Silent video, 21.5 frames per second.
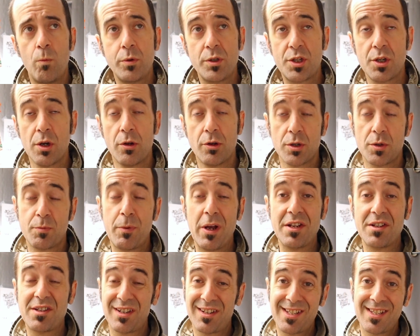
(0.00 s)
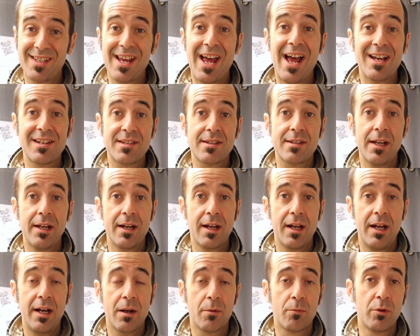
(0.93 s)
so there's been success, and
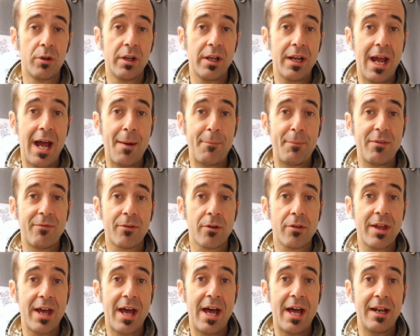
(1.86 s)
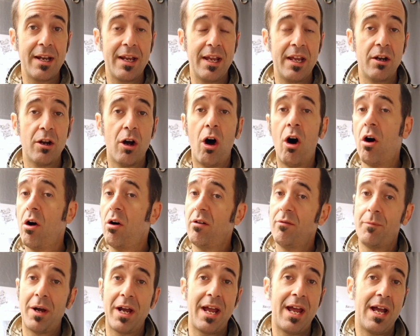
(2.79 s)
I'm really happy for that. And all
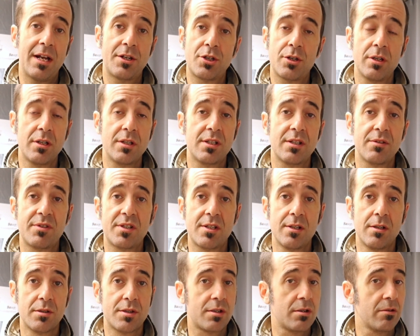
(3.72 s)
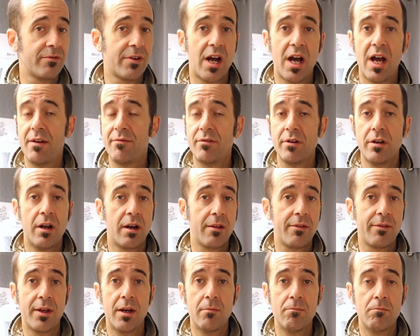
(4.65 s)
of my hatchlings have still survived. None
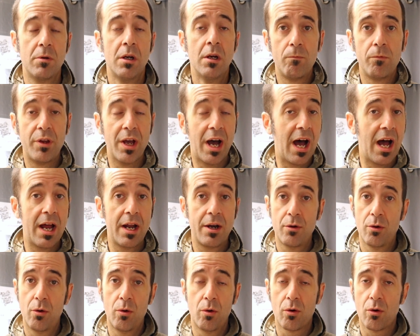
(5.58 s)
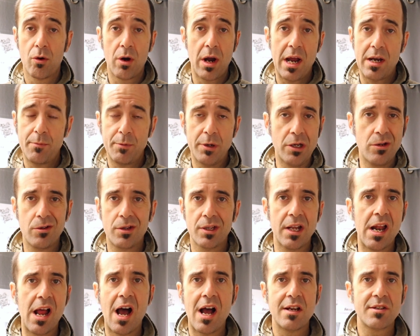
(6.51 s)
of them died or had to be
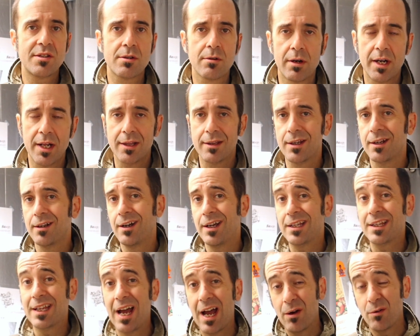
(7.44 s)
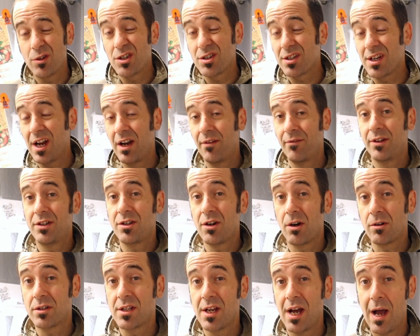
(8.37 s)
euthanized or anything like that, which is kind of a
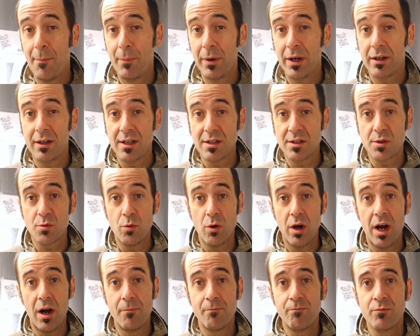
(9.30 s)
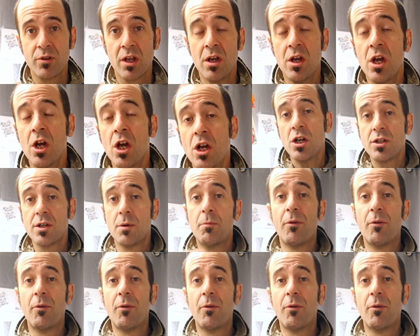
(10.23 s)
dark topic as well. So